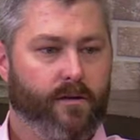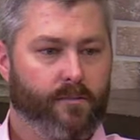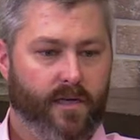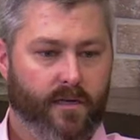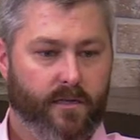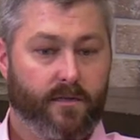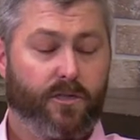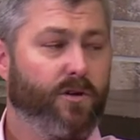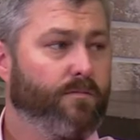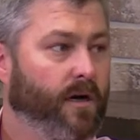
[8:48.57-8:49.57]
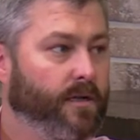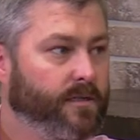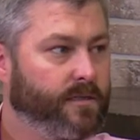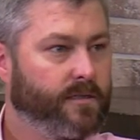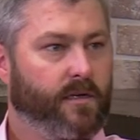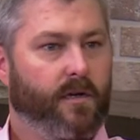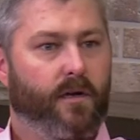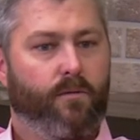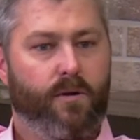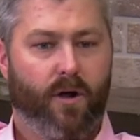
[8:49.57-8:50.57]
I mean, in, in two months.
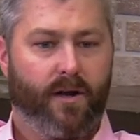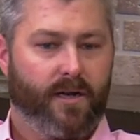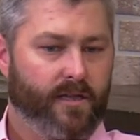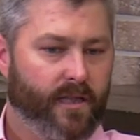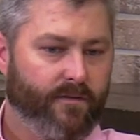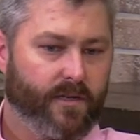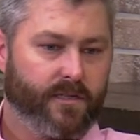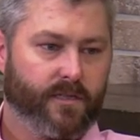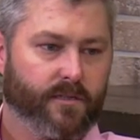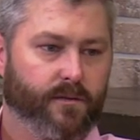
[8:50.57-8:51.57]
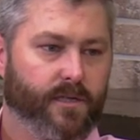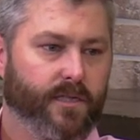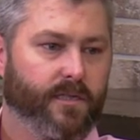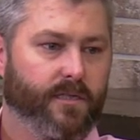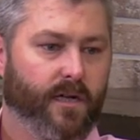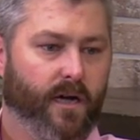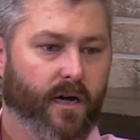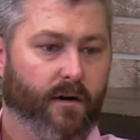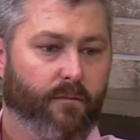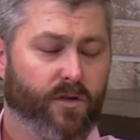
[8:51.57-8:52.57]
We brought in 11 distilleries,
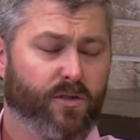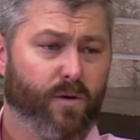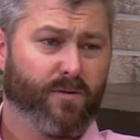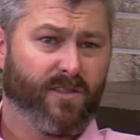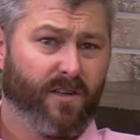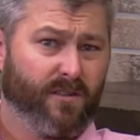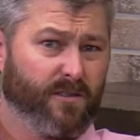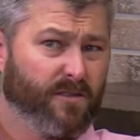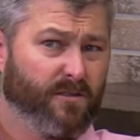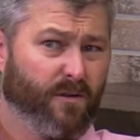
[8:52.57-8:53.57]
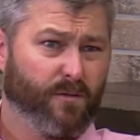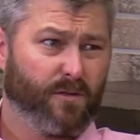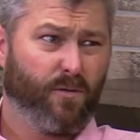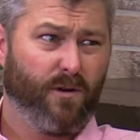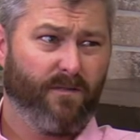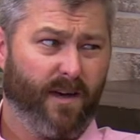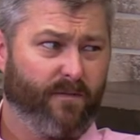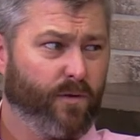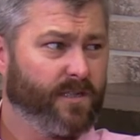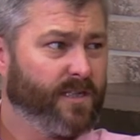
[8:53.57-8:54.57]
um, which represented over
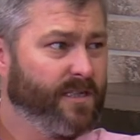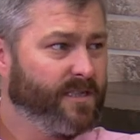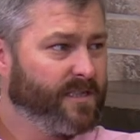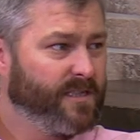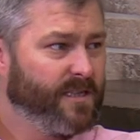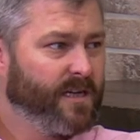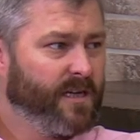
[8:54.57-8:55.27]
25 whiskeys.